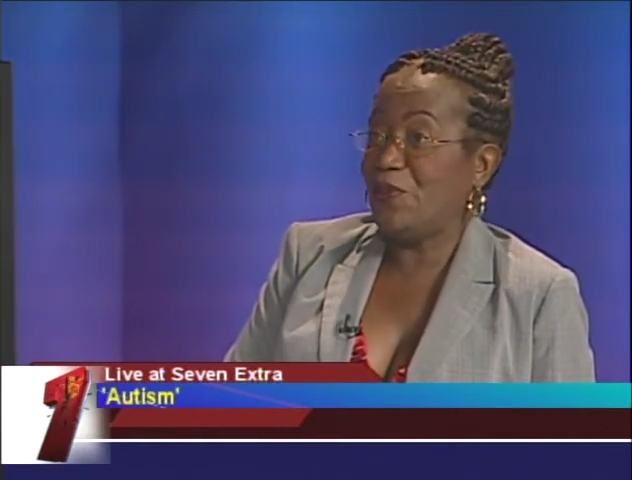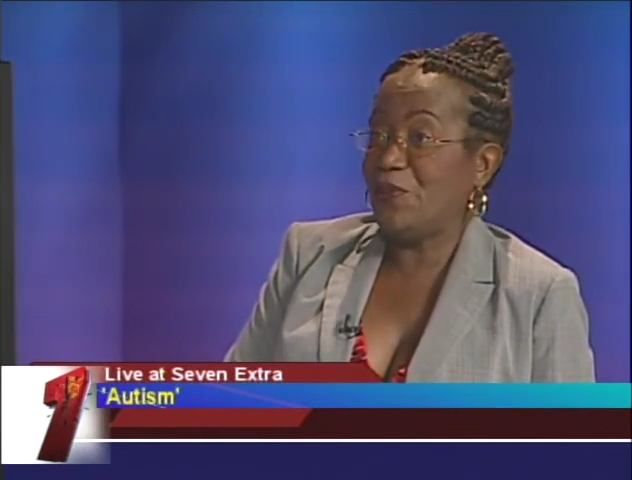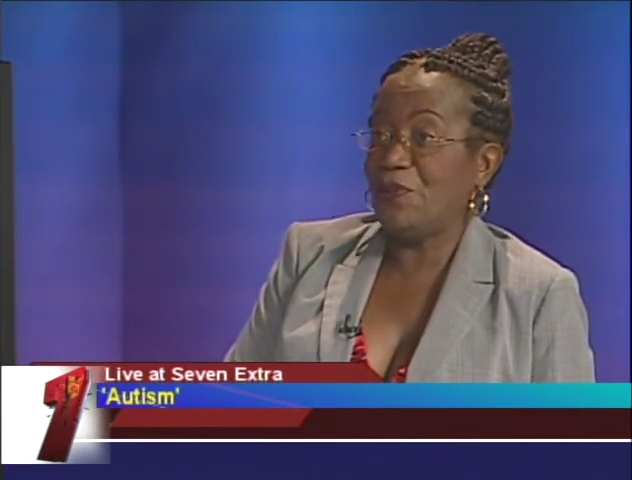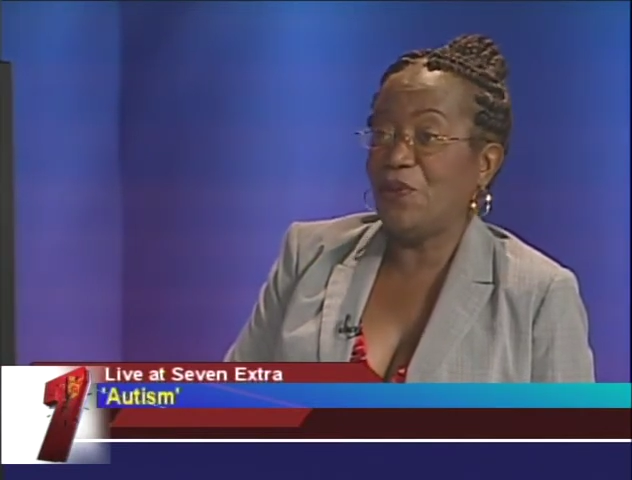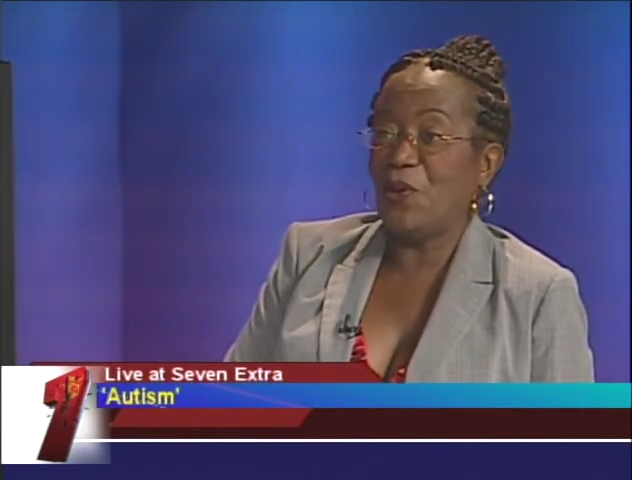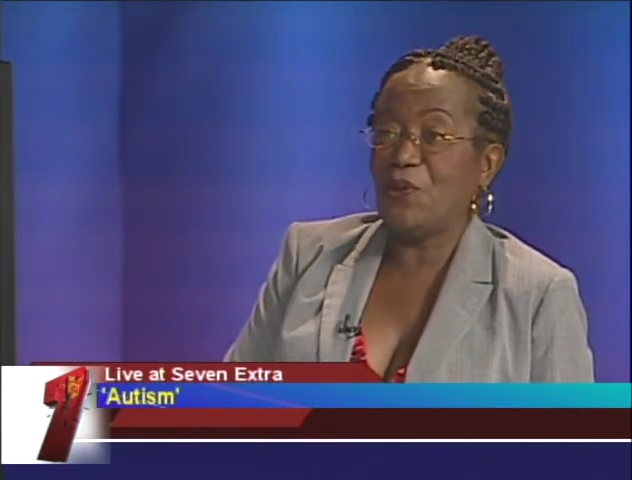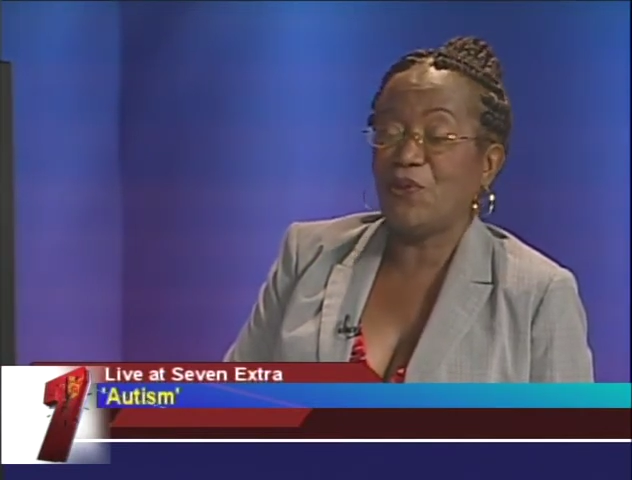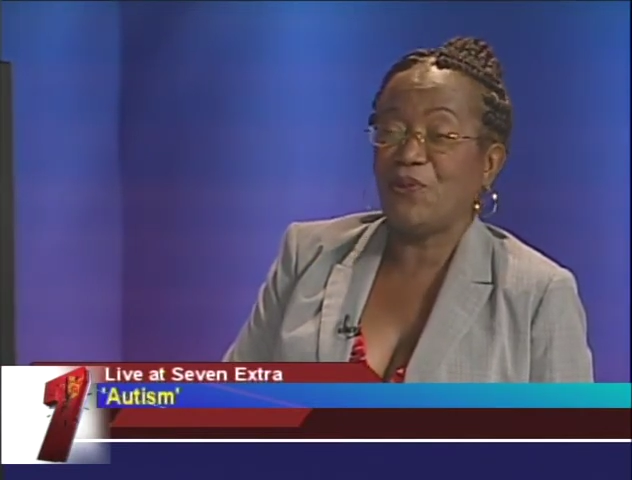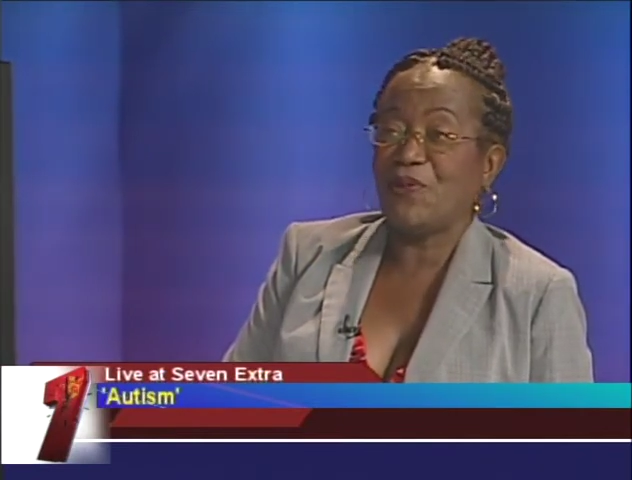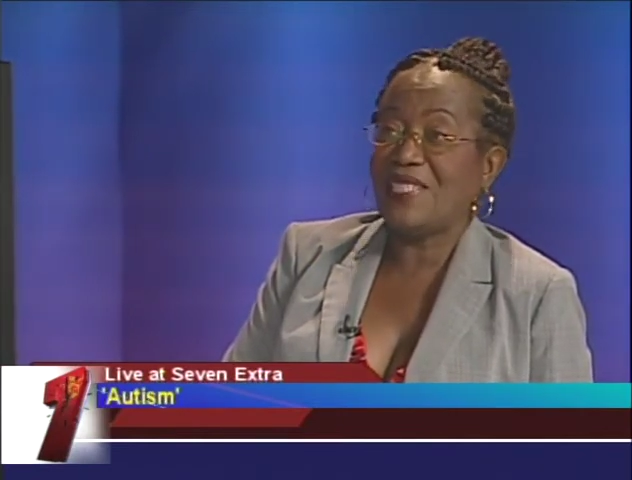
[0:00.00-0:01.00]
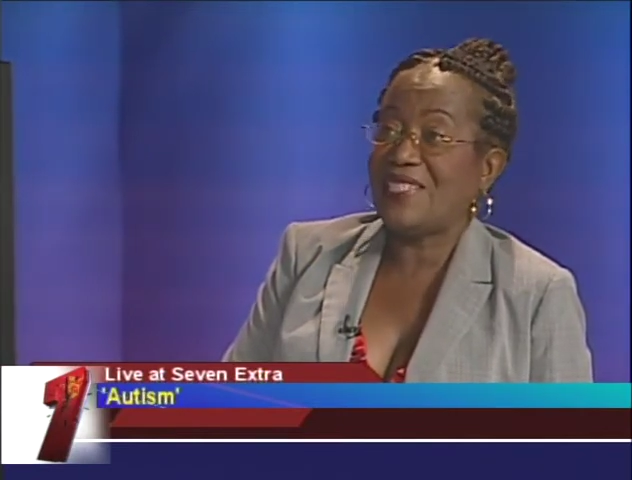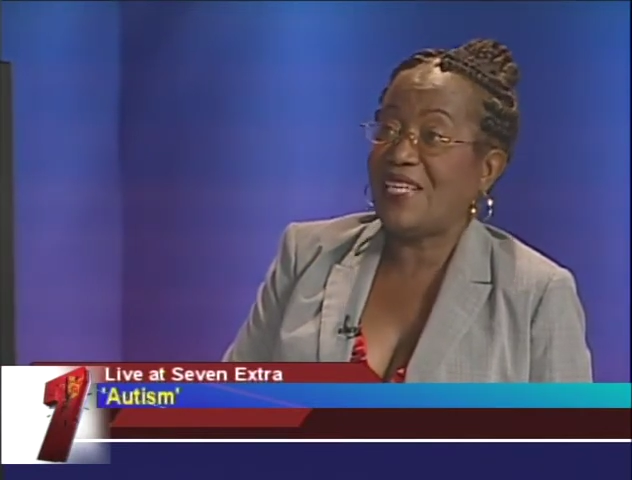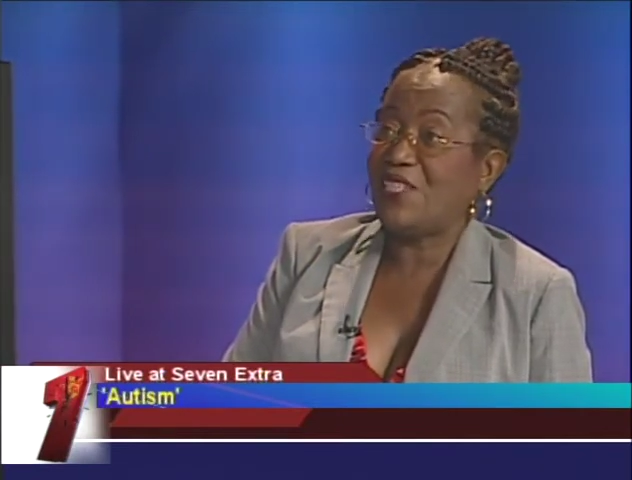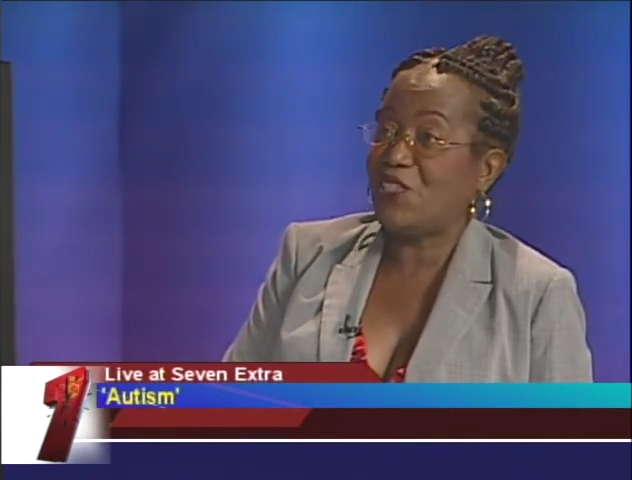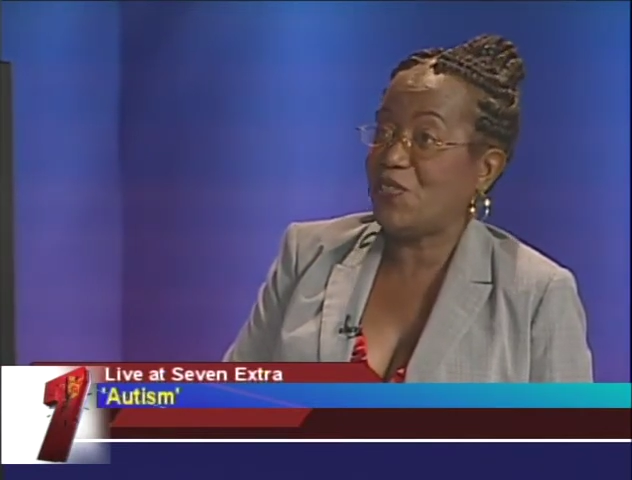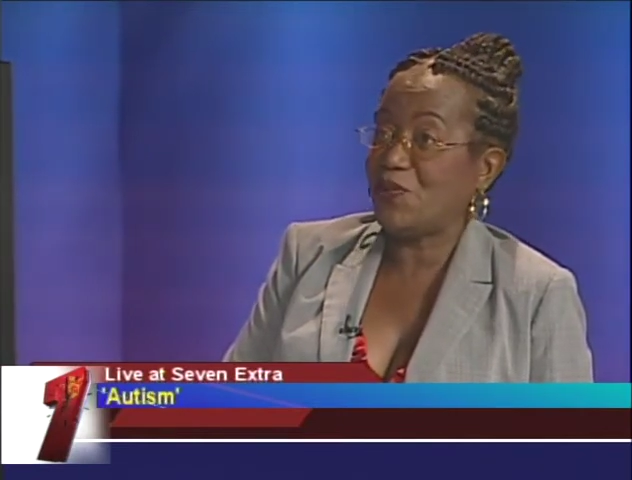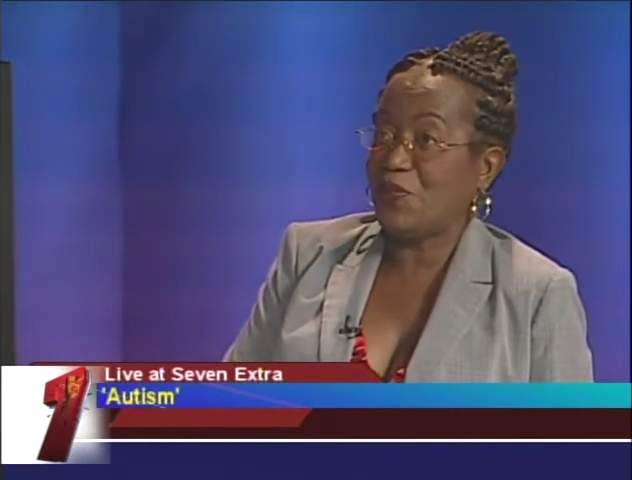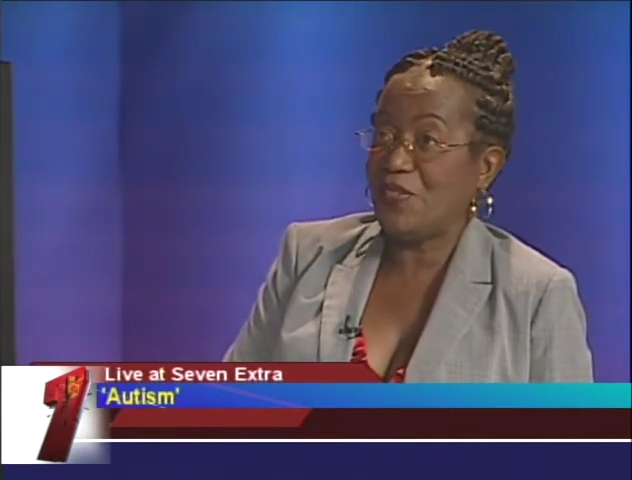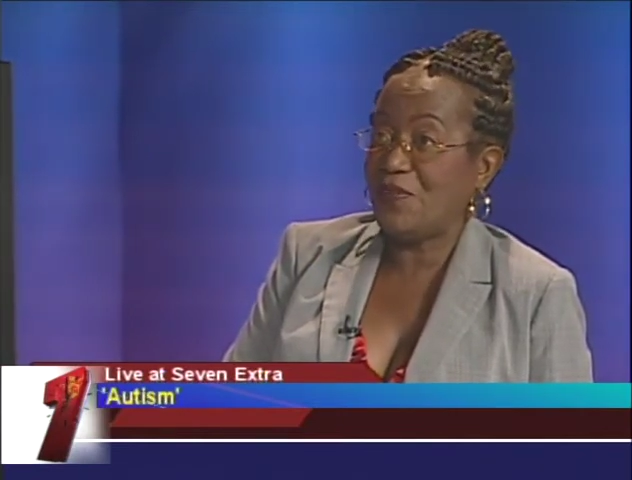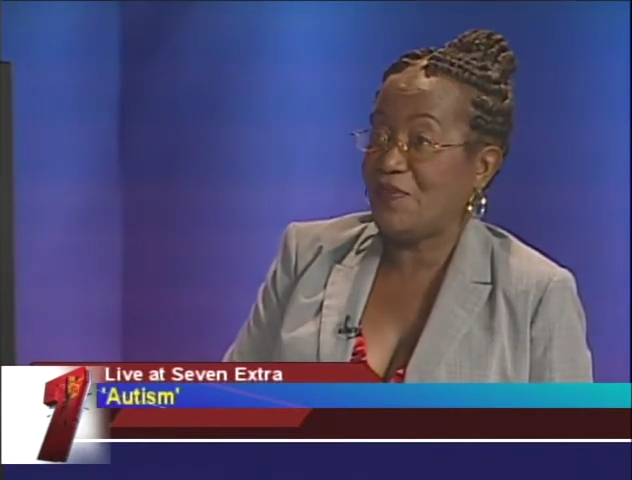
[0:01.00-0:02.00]
You go through the stages of
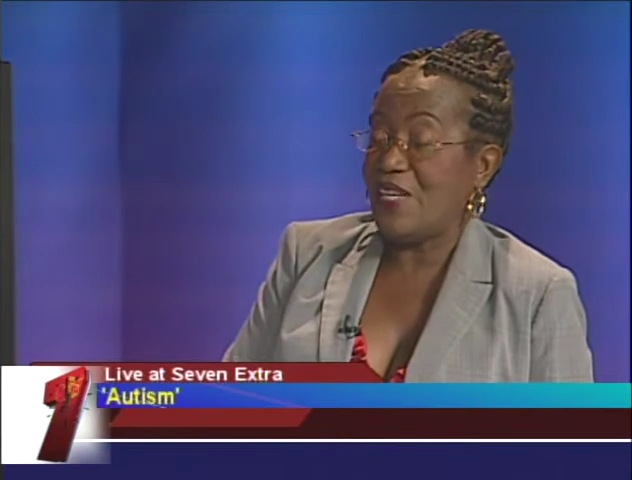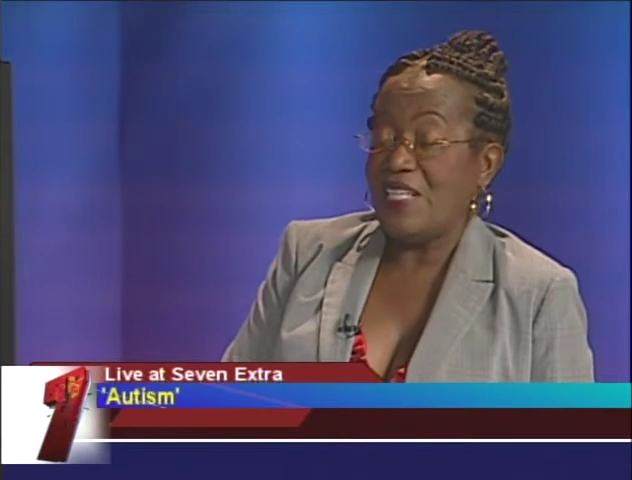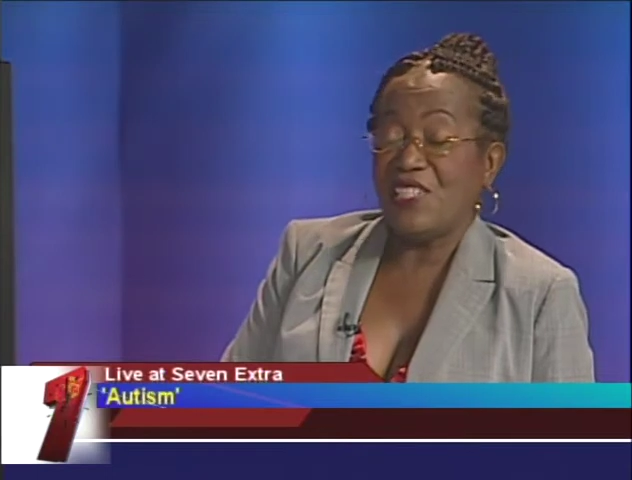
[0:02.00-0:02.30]
grief